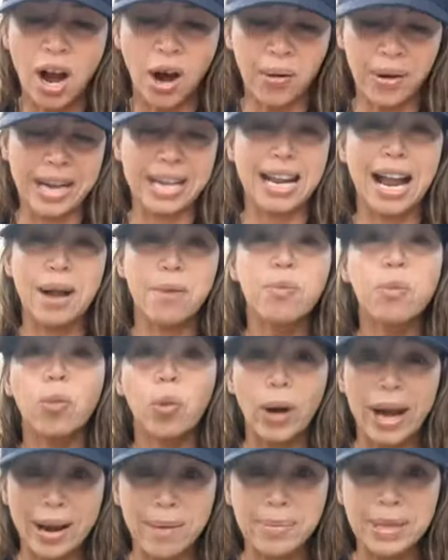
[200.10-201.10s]
right, I'm
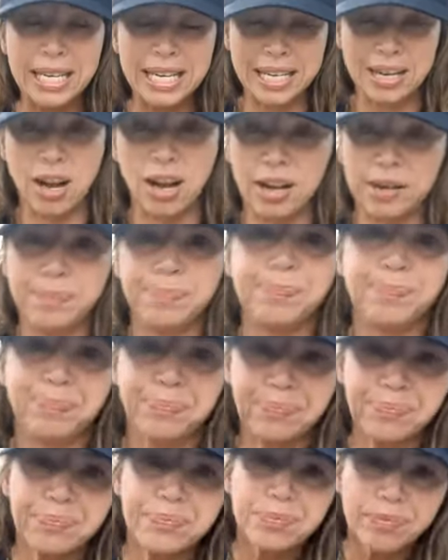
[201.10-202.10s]
rambling on.
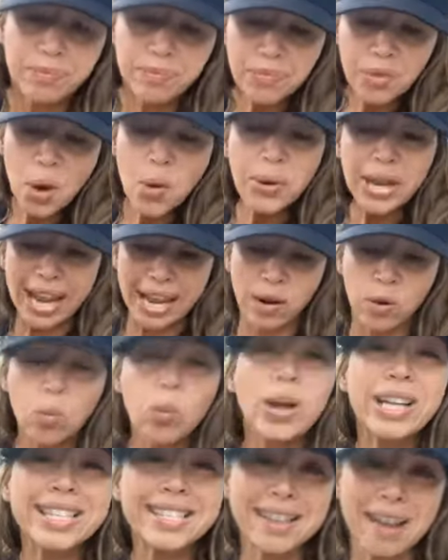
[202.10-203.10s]
Okay,
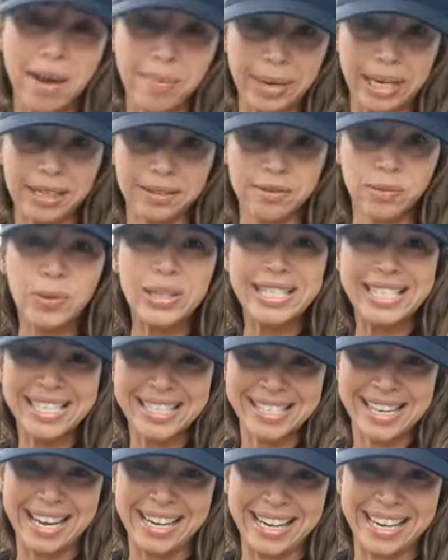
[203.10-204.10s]
what's coming? What's
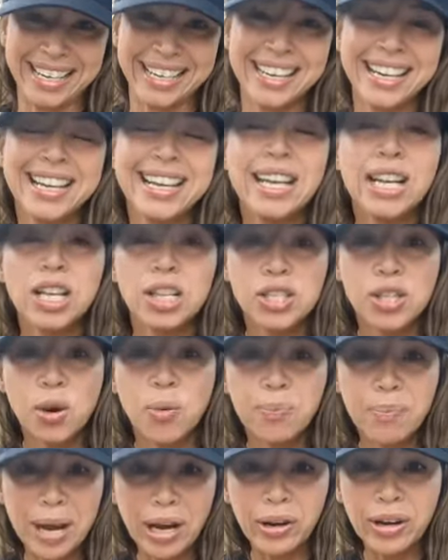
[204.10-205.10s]
exciting? So
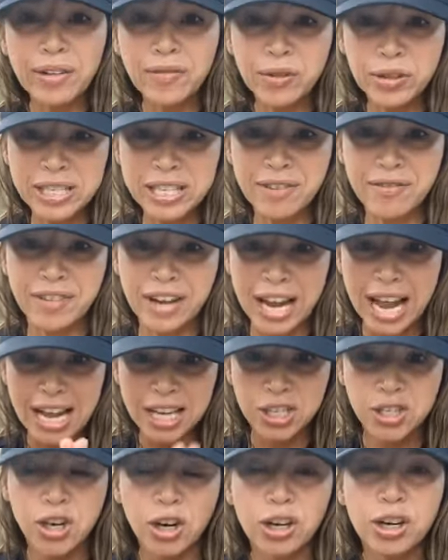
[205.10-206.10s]
Mary Fulton Fit, I
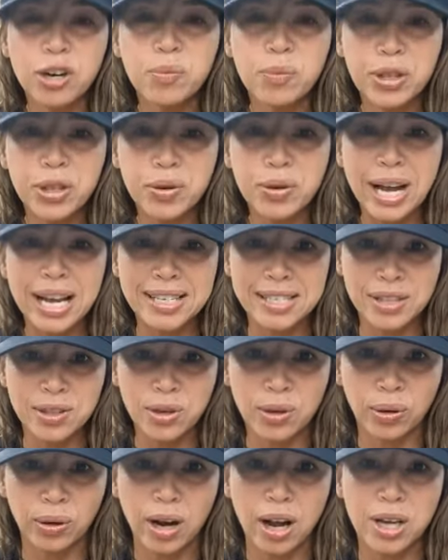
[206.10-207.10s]
started with you guys in the
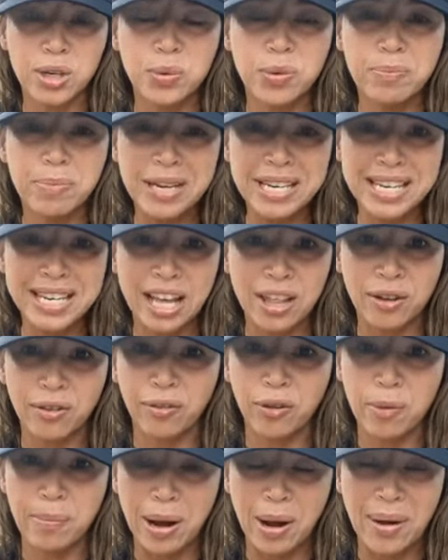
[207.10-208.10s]
garage. We've been together
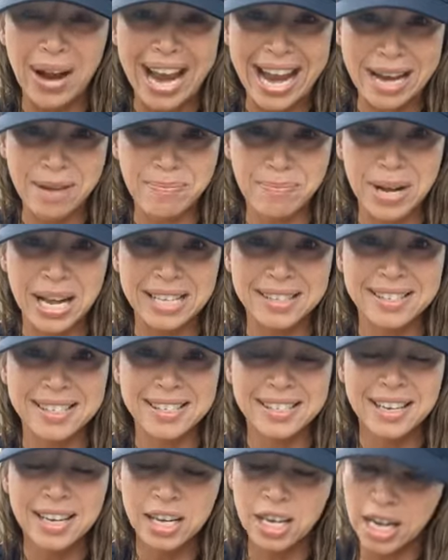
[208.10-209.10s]
for about 8
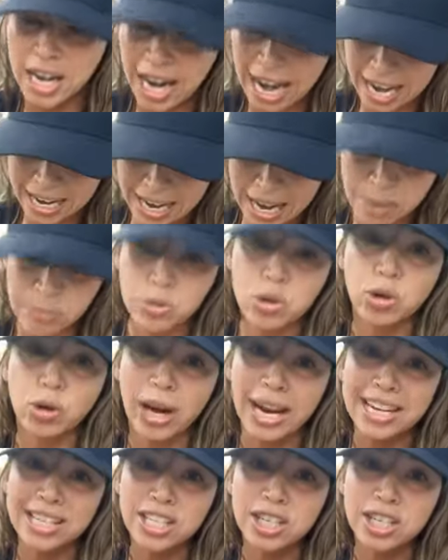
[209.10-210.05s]
months and I'm trying to